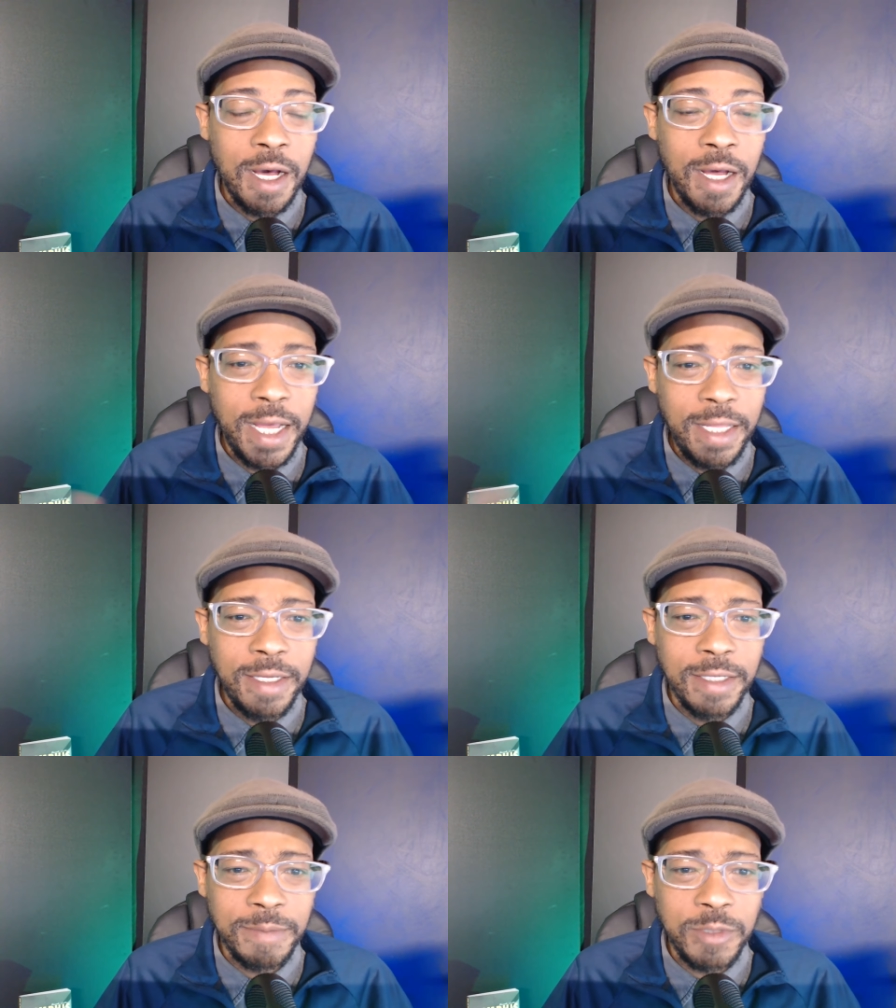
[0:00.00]
uh,
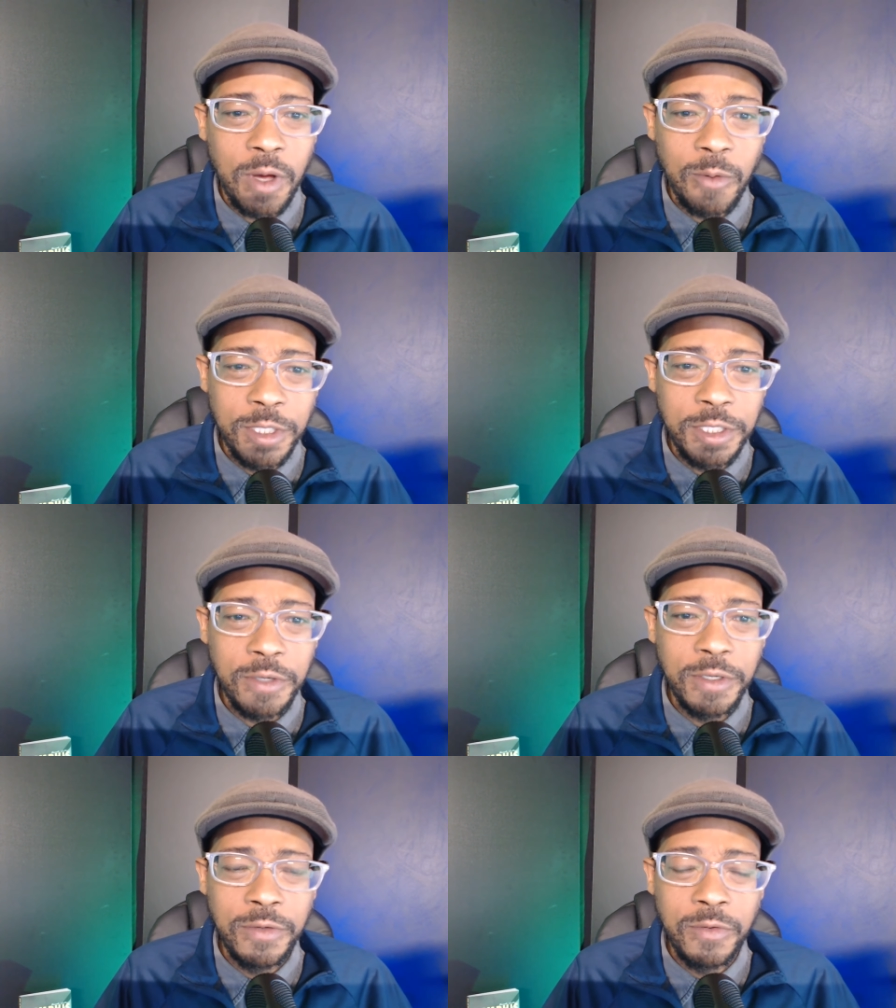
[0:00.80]
atheism. So I want to
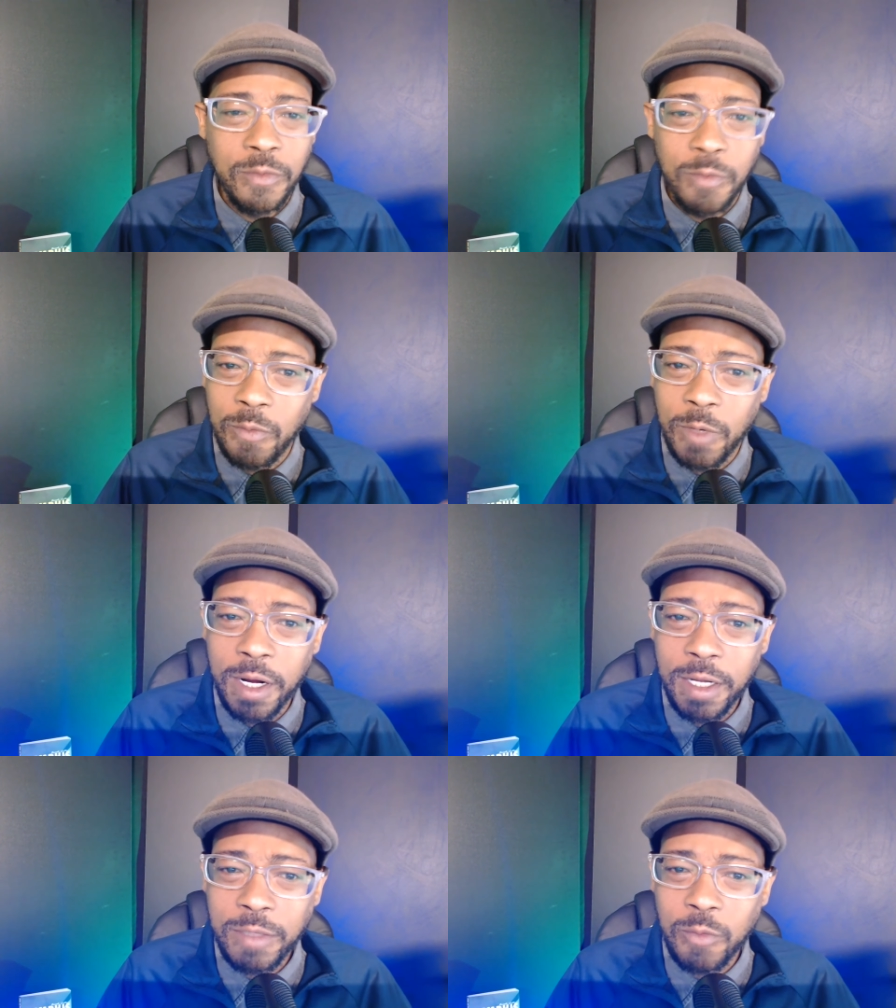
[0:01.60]
show you
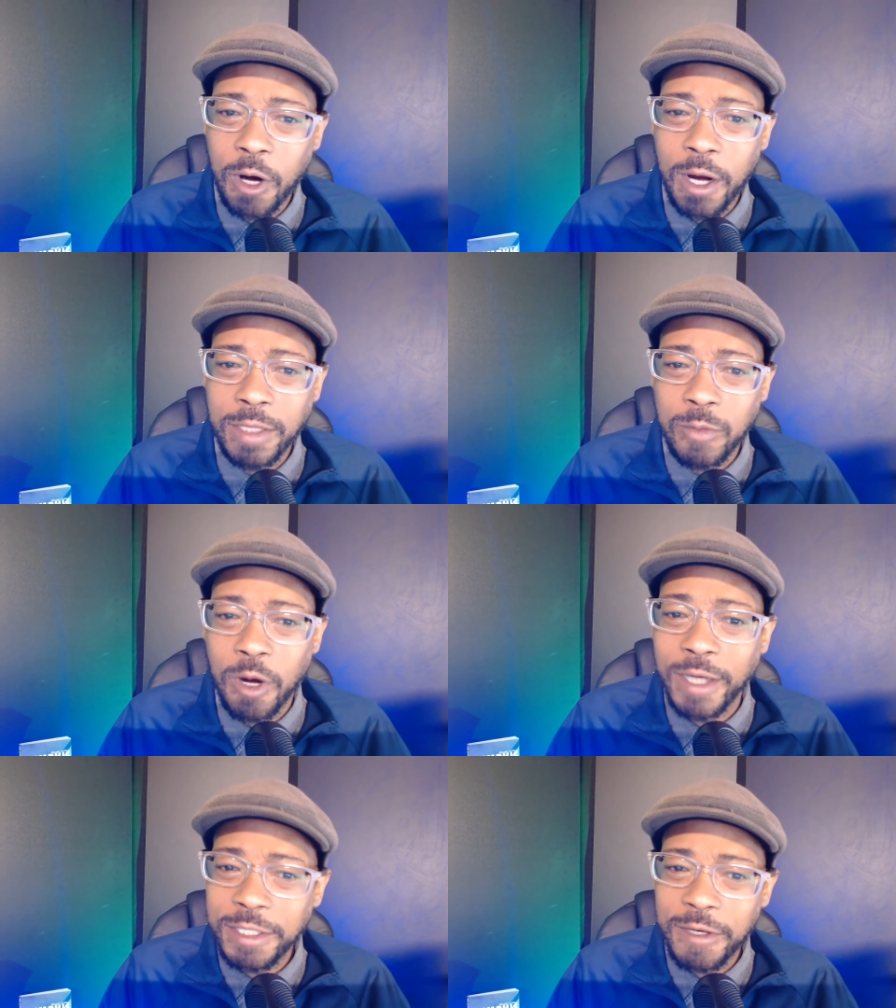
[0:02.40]
where I where I
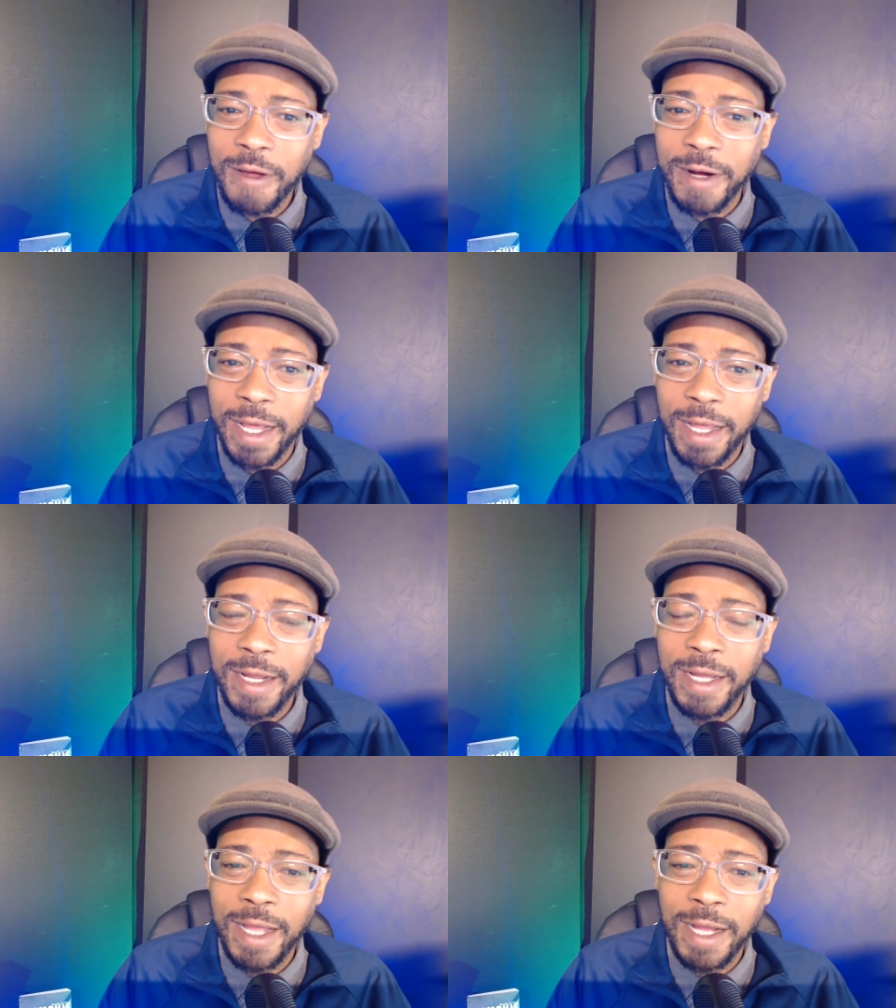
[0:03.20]
where I started
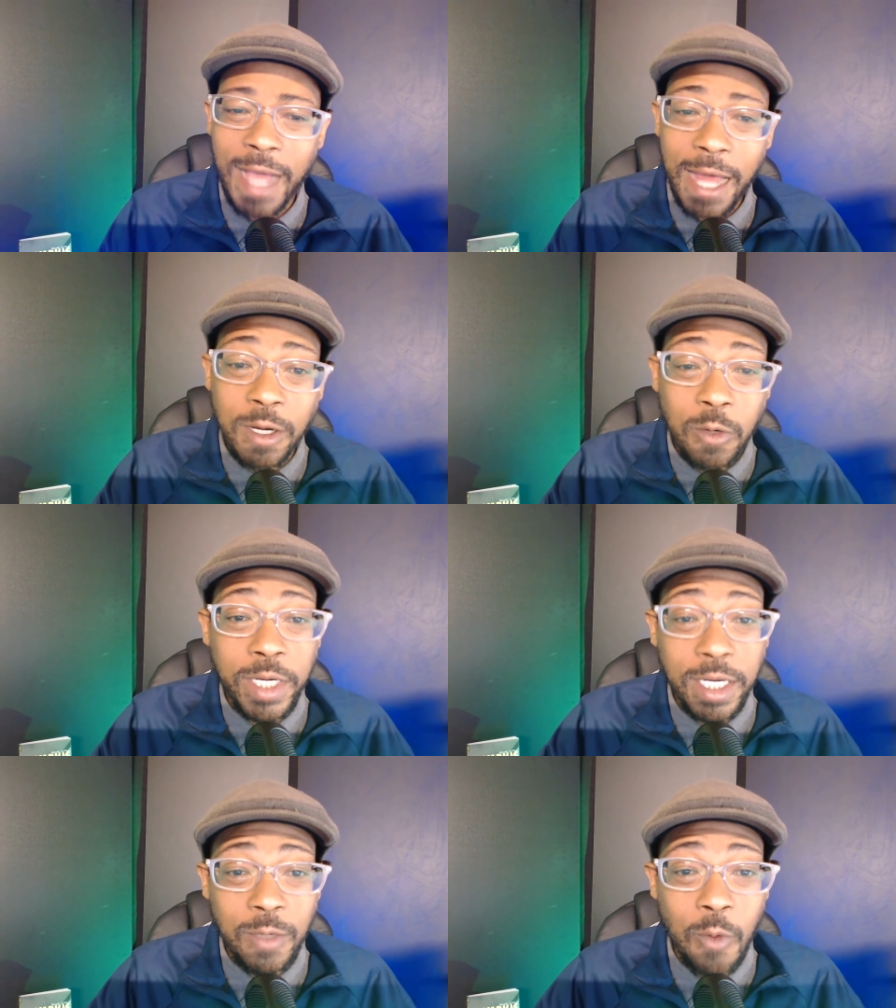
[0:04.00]
at and, and kind of
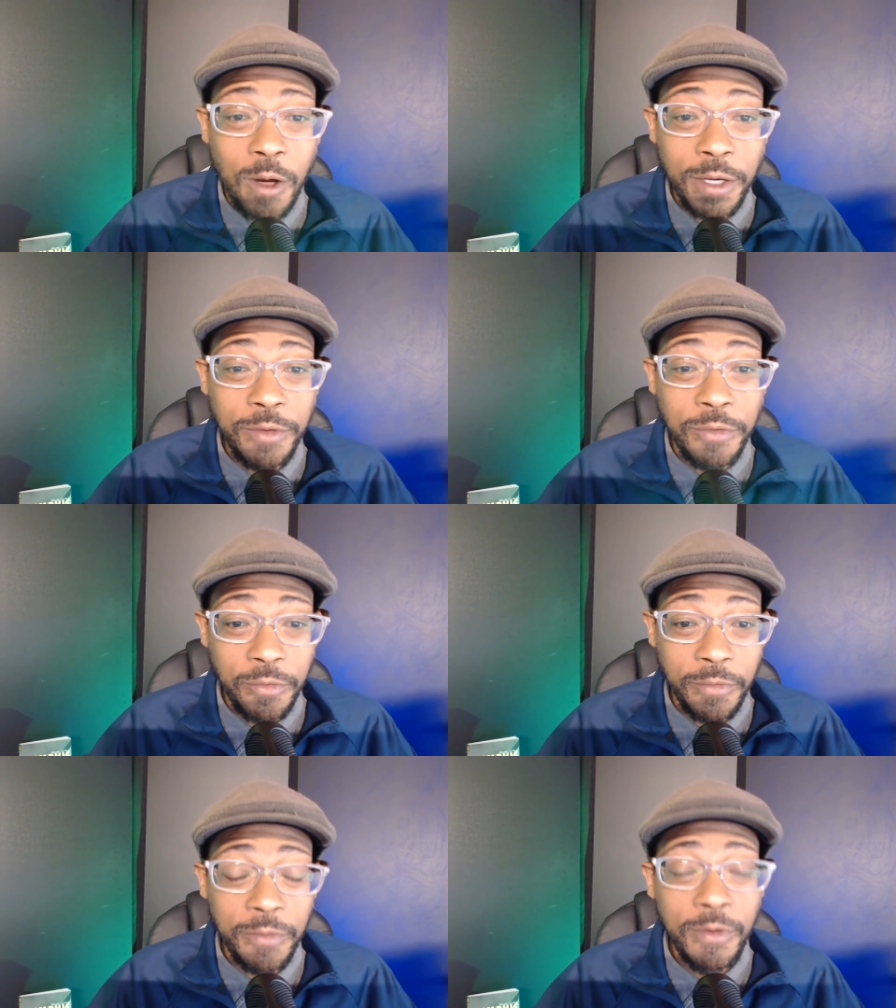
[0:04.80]
quickly walk you
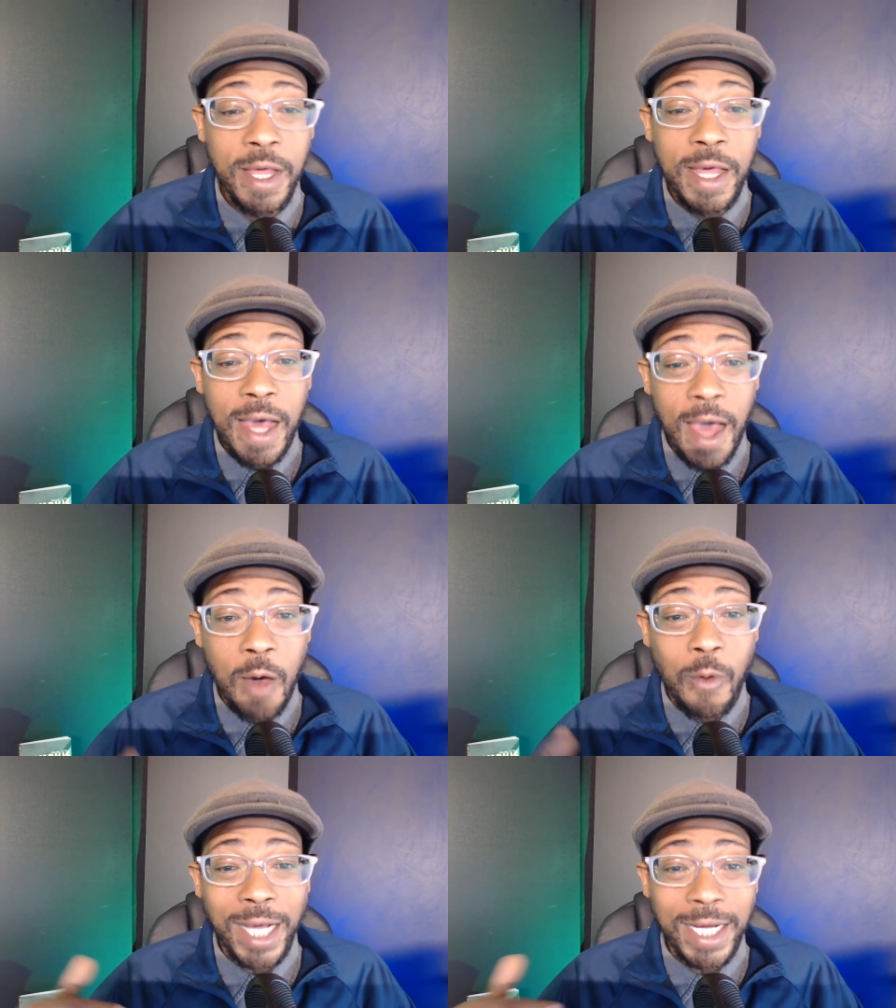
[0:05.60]
through
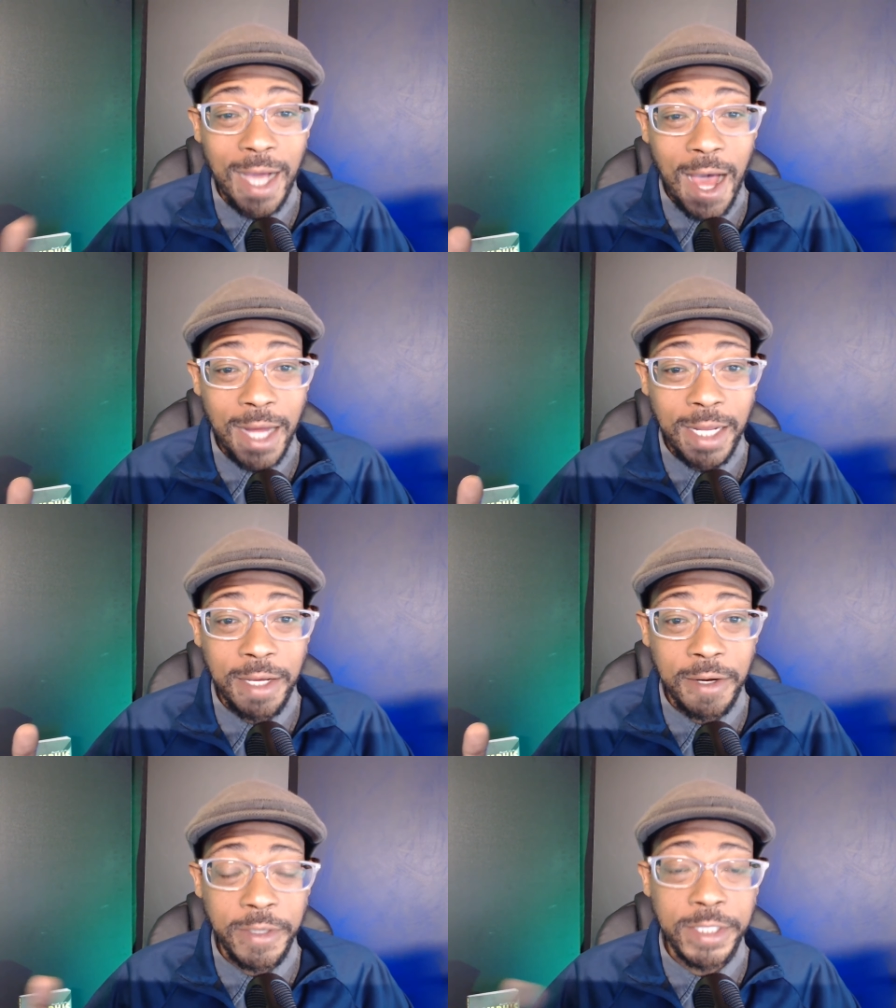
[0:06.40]
how I got
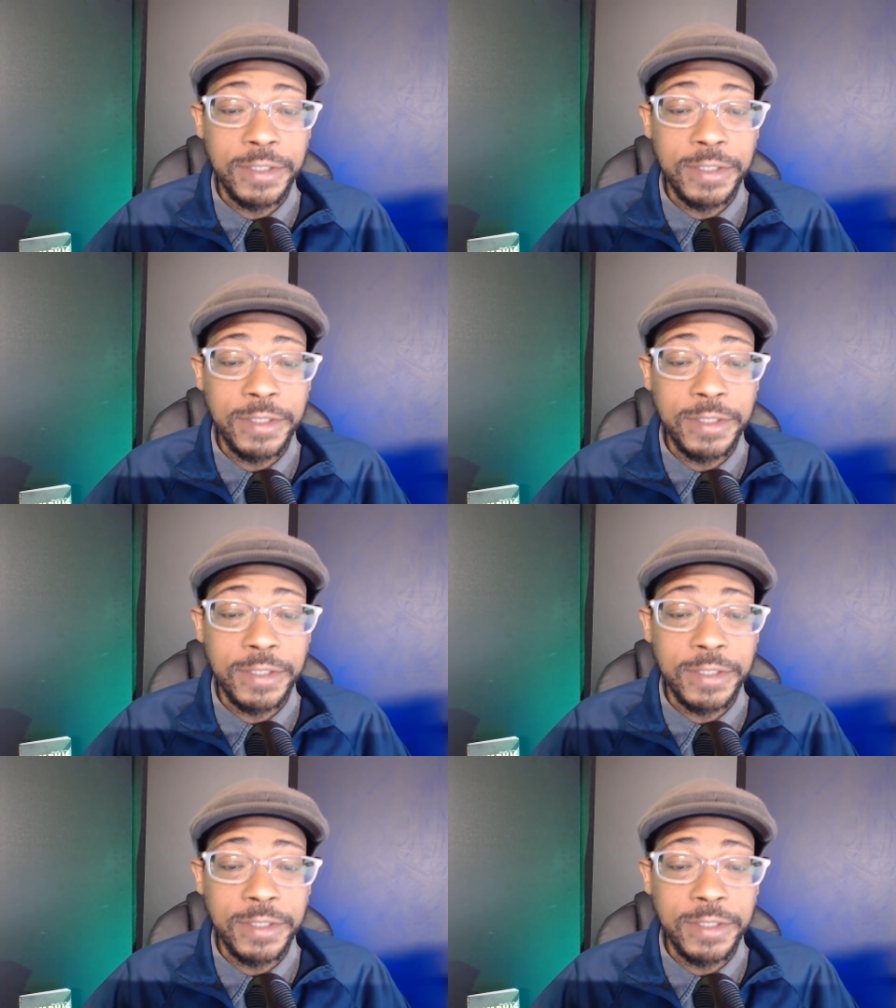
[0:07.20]
here.